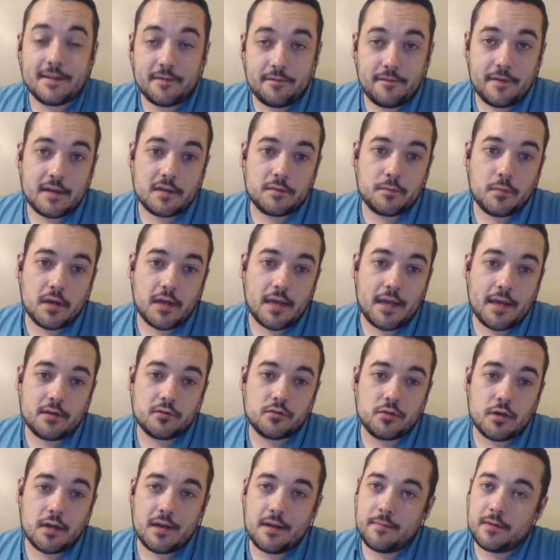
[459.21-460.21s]
like Facebook,
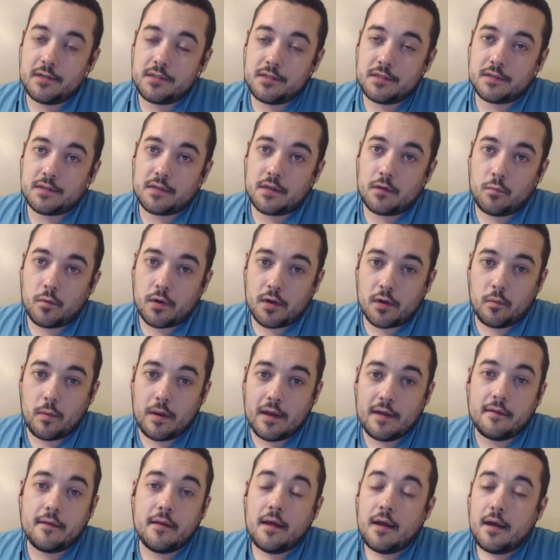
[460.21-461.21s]
hand-drawn images can work
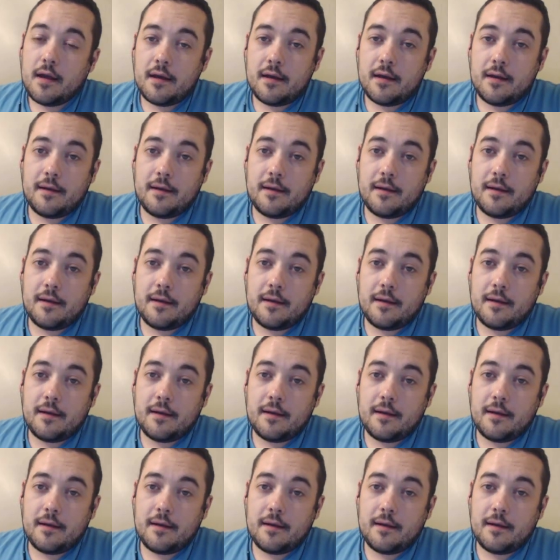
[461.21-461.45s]
well.